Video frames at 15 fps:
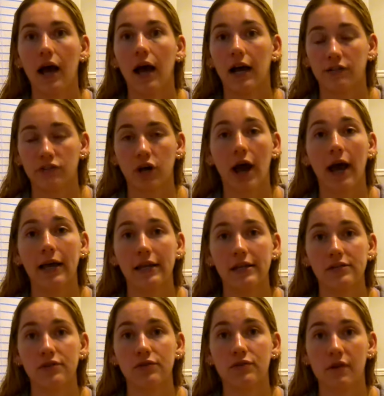I try
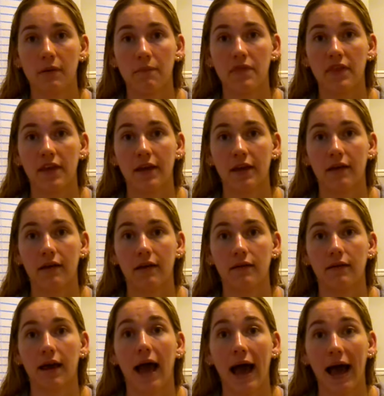and do something
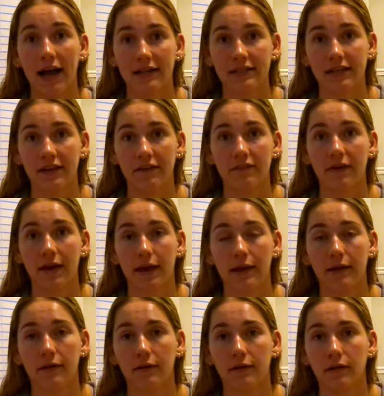active and